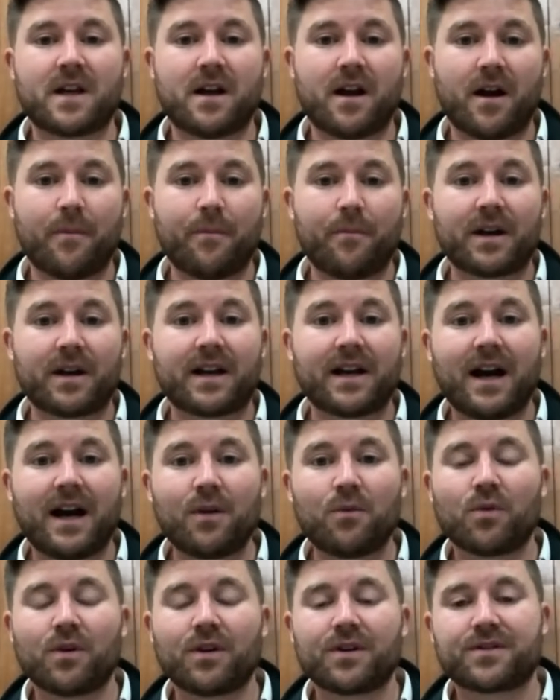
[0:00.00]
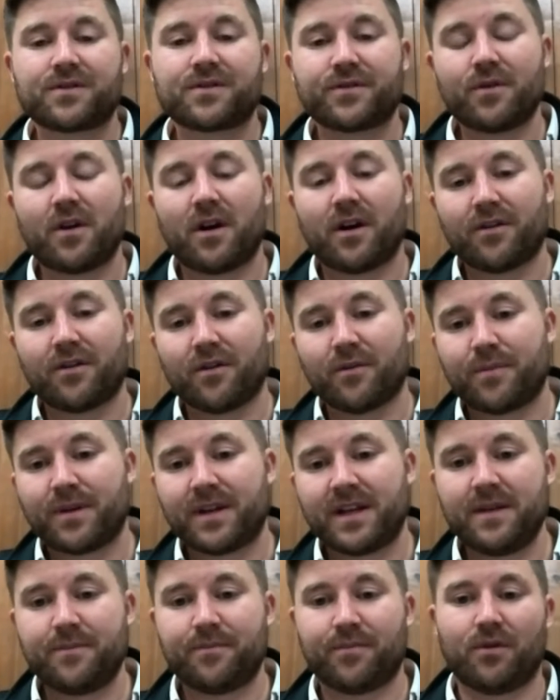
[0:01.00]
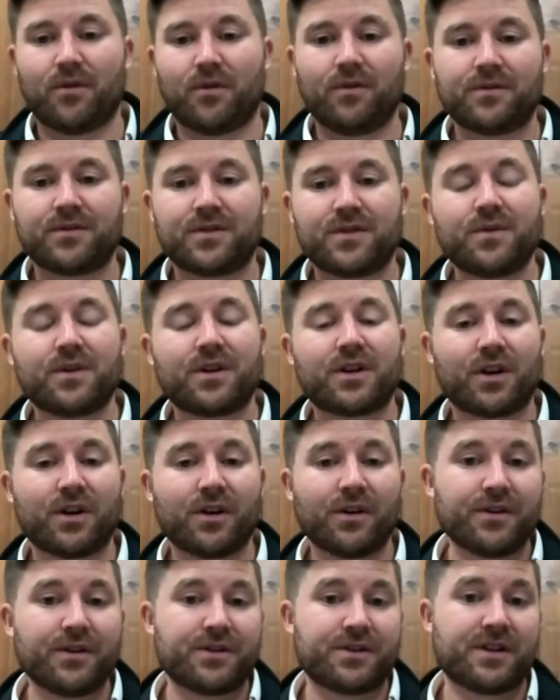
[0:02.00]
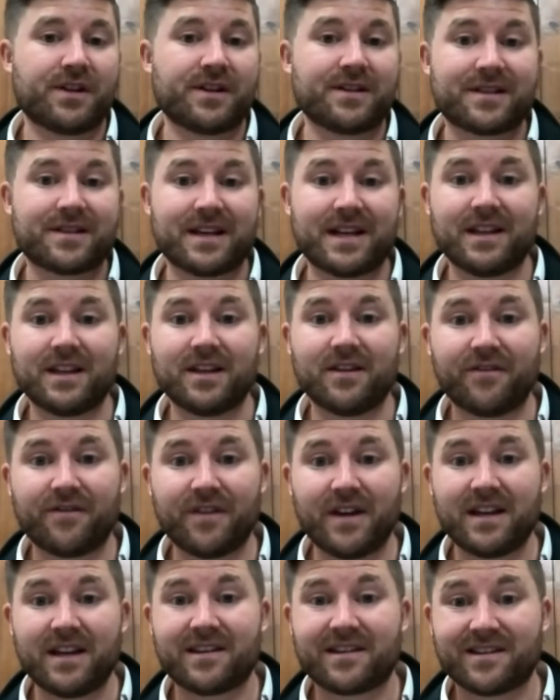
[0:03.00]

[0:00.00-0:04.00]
Um, but God works through other people to encourage us in the faith.